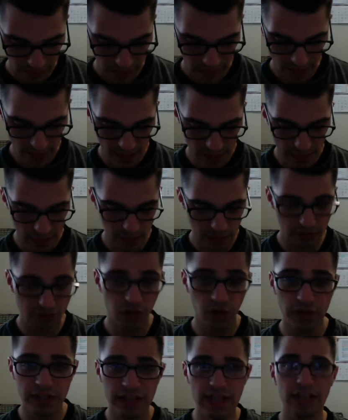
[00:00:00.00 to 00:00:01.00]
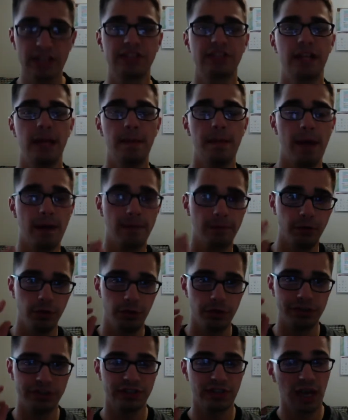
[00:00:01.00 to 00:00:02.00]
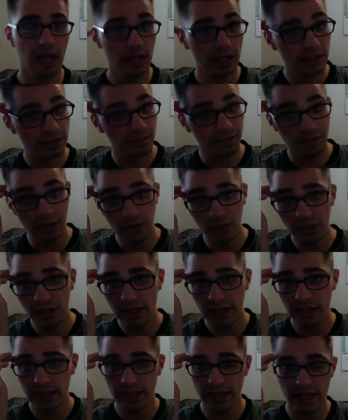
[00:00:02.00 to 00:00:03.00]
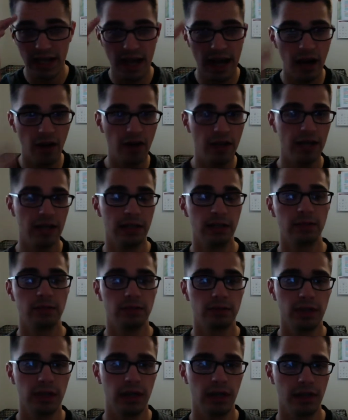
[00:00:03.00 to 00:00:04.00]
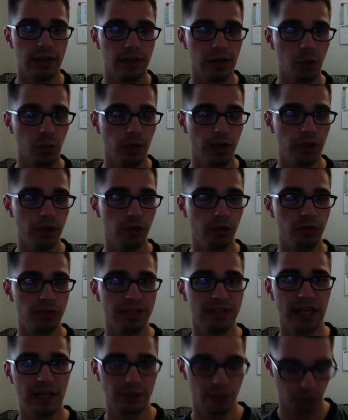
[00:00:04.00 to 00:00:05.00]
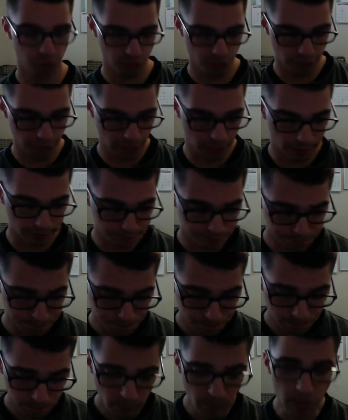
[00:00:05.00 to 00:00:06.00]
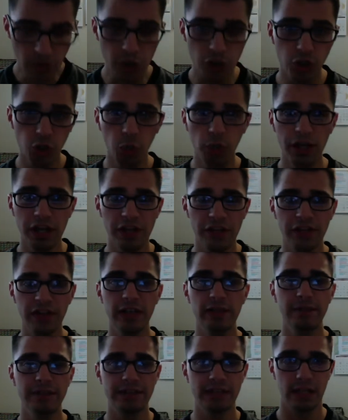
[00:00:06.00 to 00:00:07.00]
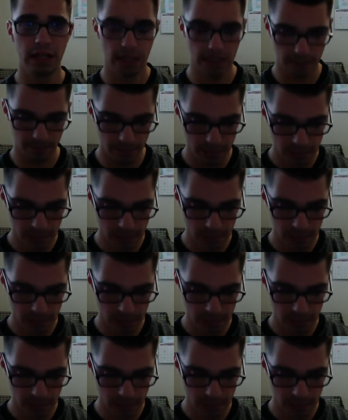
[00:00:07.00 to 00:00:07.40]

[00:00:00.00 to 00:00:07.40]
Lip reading: then, so the next step after you decide the feeling and the area that you want to use as your trigger, you want to think of a time